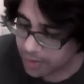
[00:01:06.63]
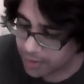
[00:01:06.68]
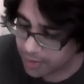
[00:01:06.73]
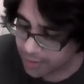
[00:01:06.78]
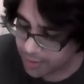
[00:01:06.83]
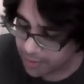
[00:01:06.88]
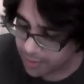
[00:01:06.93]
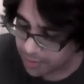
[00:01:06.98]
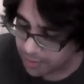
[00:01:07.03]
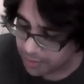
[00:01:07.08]

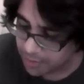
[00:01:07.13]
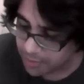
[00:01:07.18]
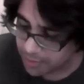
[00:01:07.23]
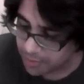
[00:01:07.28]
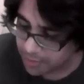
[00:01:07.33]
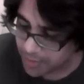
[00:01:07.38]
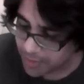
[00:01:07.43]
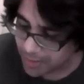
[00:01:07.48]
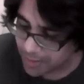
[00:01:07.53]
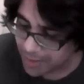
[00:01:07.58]
the
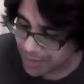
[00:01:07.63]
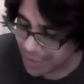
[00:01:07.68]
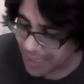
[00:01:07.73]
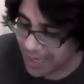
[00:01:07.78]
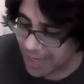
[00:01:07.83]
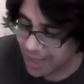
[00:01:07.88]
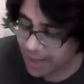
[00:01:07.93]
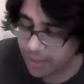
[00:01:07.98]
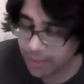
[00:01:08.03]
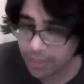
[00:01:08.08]

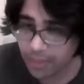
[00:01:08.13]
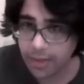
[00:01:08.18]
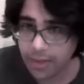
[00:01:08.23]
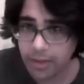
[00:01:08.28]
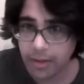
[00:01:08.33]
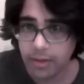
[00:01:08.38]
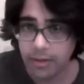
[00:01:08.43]
kth